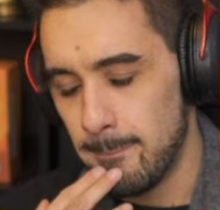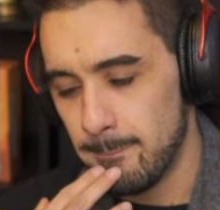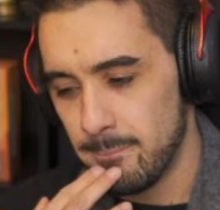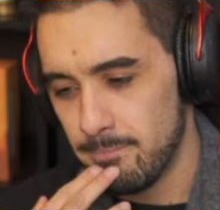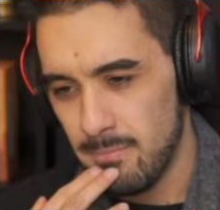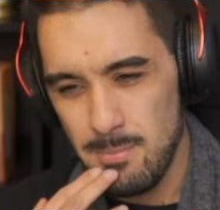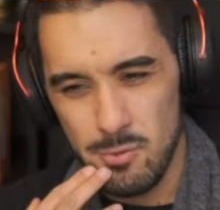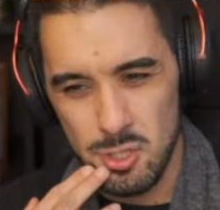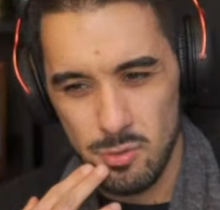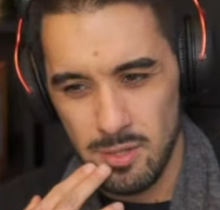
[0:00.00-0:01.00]
Maybe we
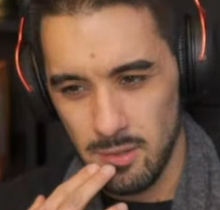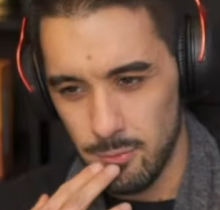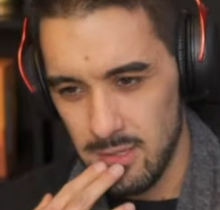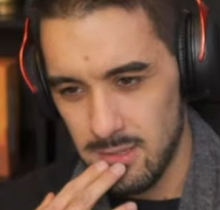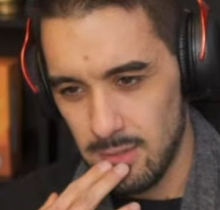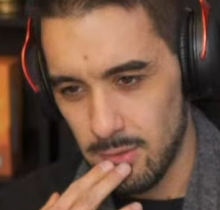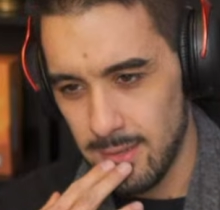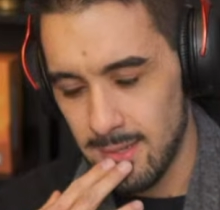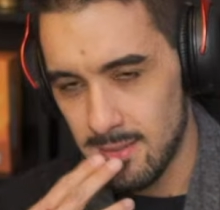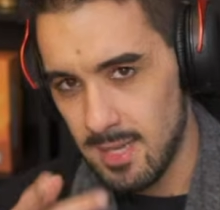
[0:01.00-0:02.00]
should do a little retake on
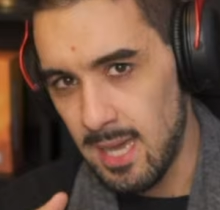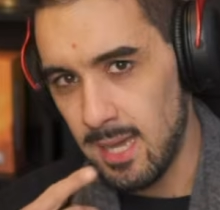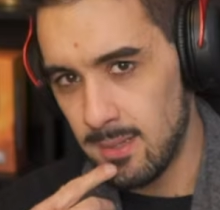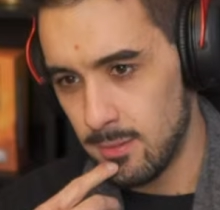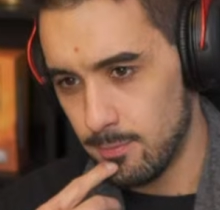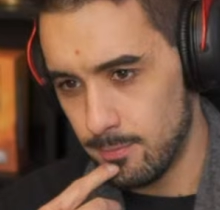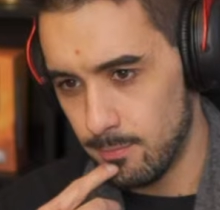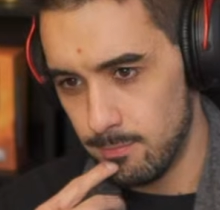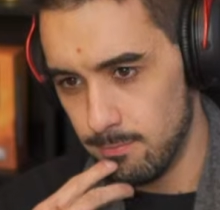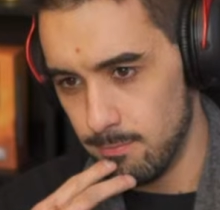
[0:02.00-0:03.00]
that, and
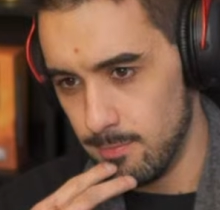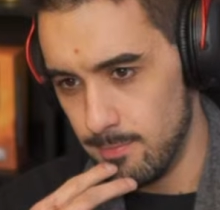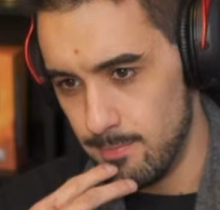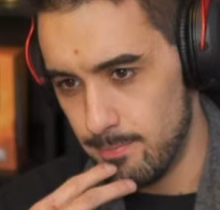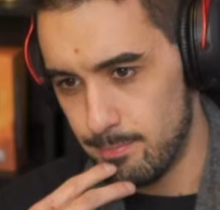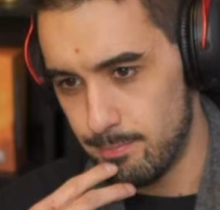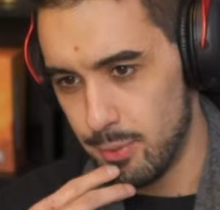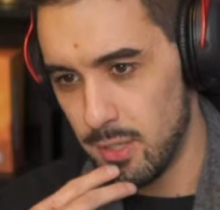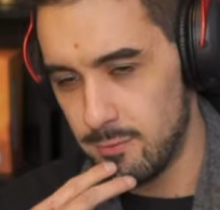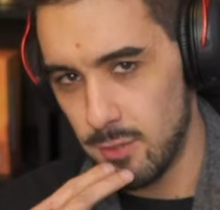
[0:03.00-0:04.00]

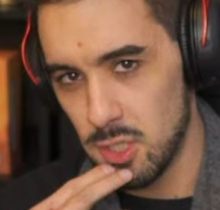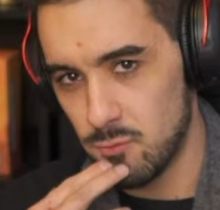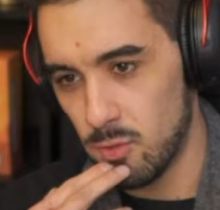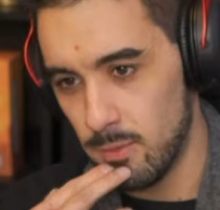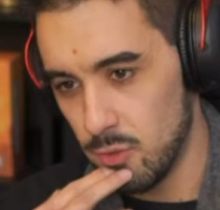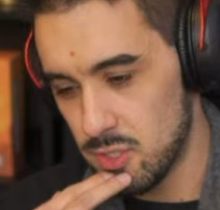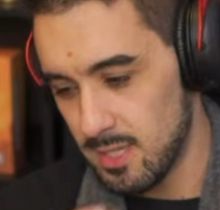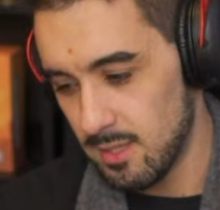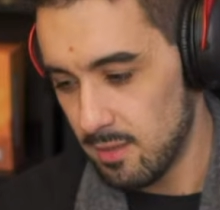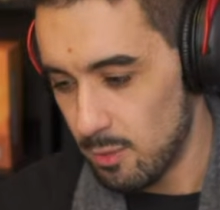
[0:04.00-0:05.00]
put it first and foremost
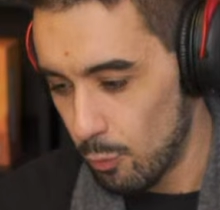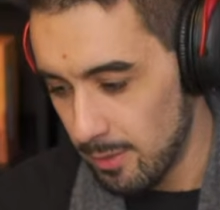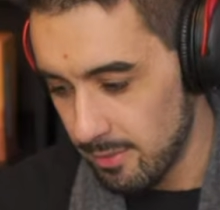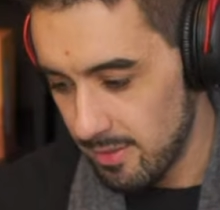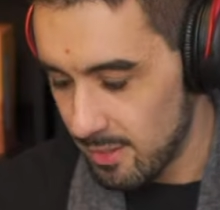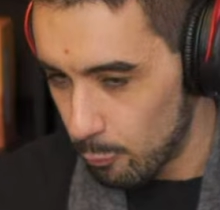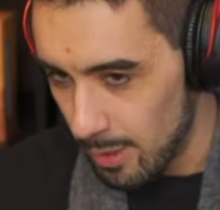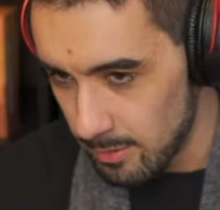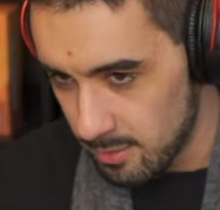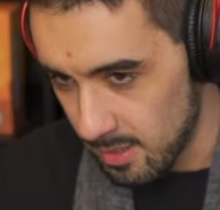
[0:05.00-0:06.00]
that the
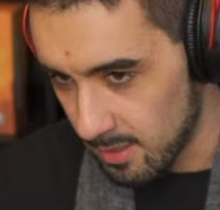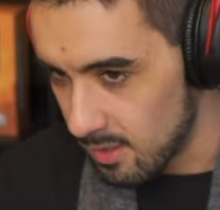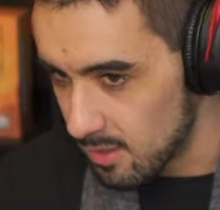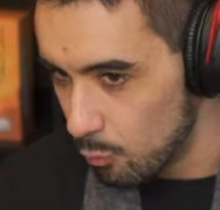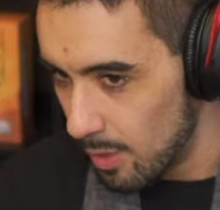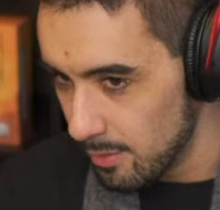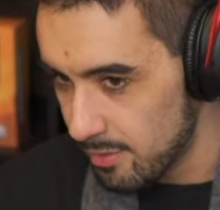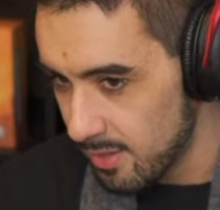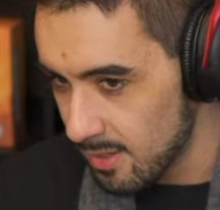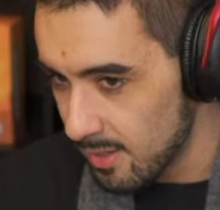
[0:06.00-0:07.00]
one
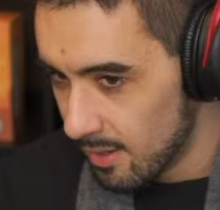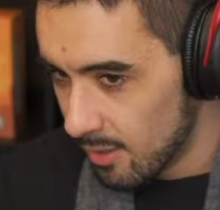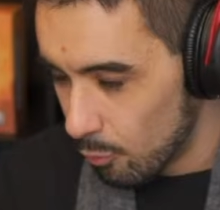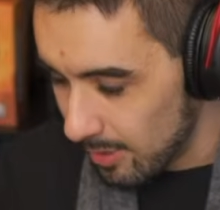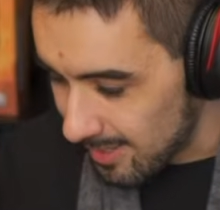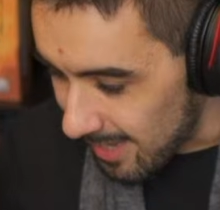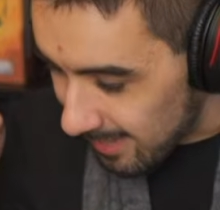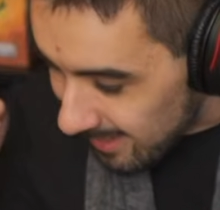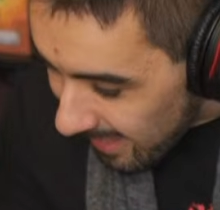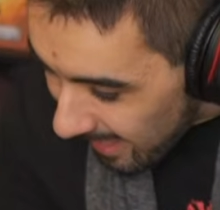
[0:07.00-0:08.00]
thing we
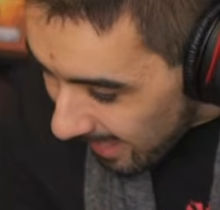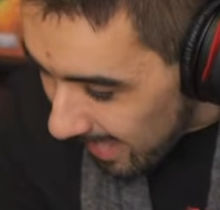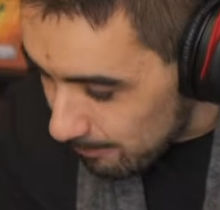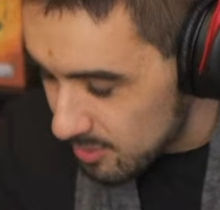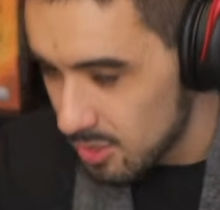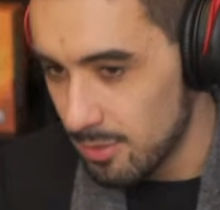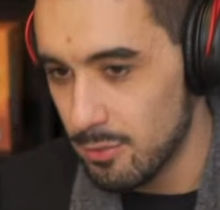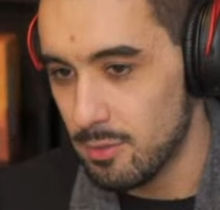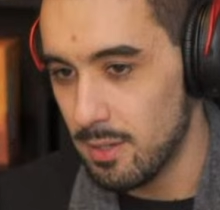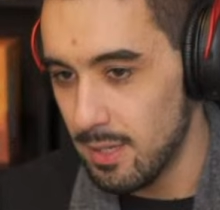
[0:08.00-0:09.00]
can
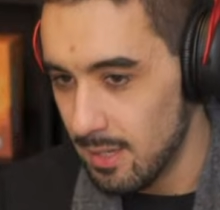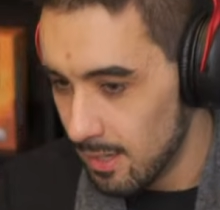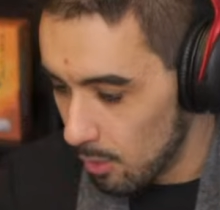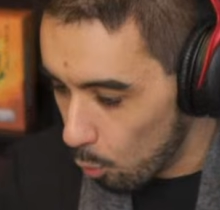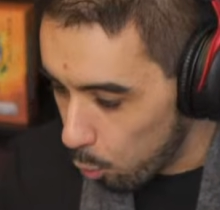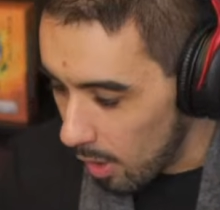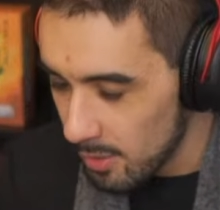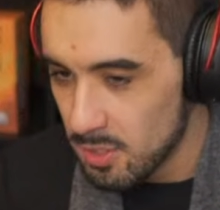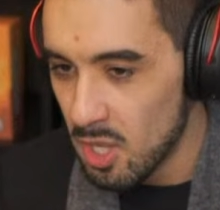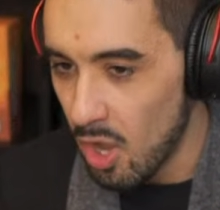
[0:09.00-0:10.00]
absolutely
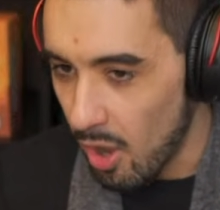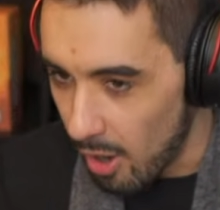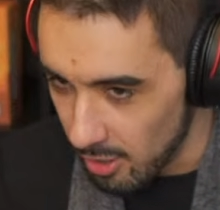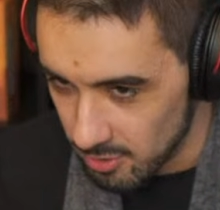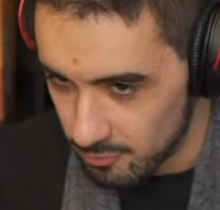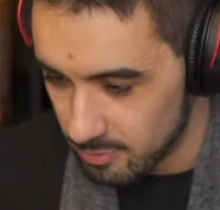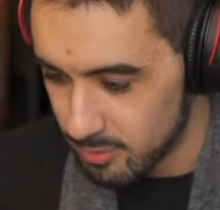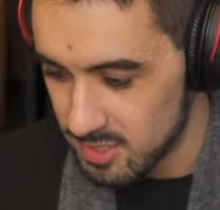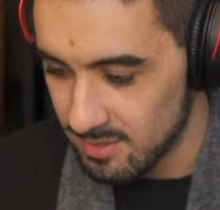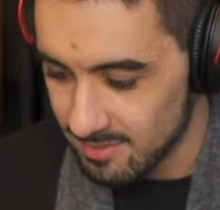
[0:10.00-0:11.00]

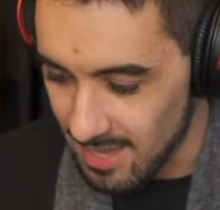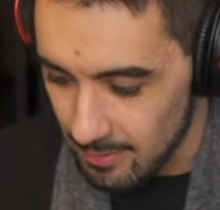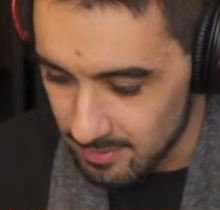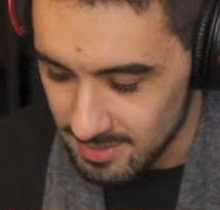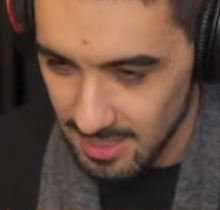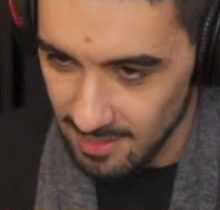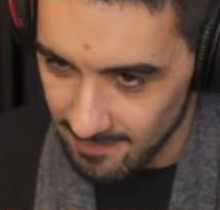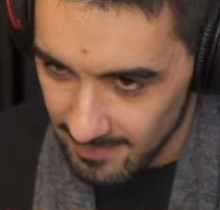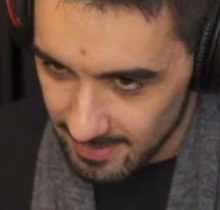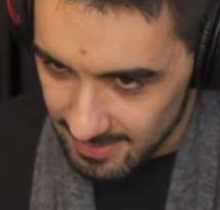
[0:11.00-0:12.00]
100% guarantee
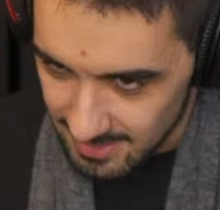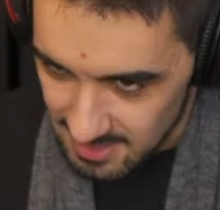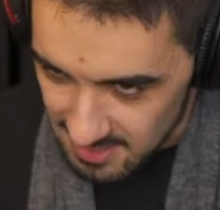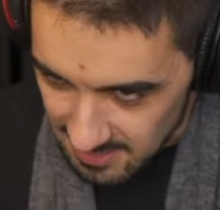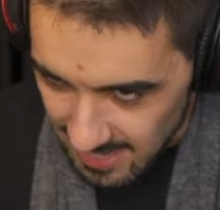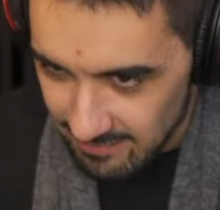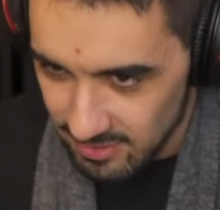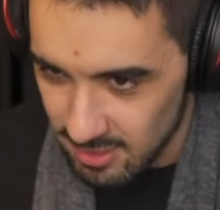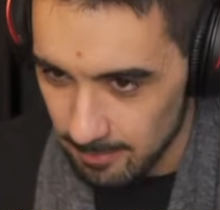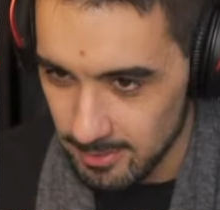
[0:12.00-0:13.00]
is never
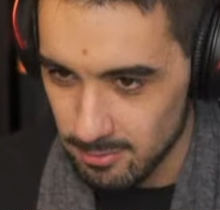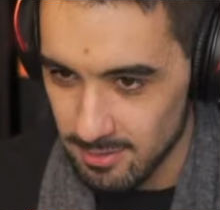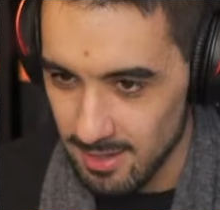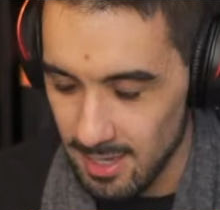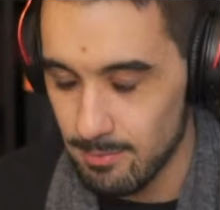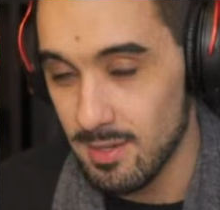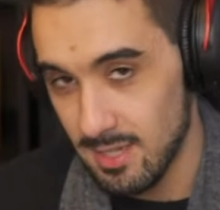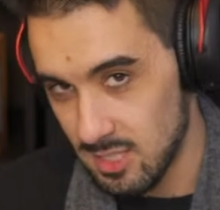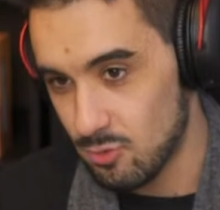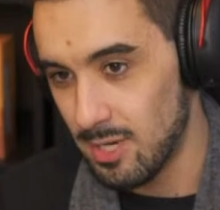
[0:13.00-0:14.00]
coming to the game
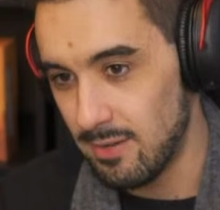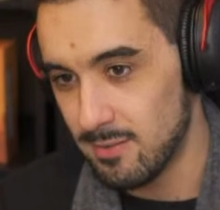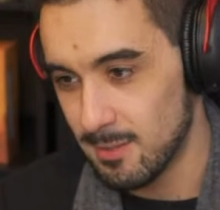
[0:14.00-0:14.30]
is gravity.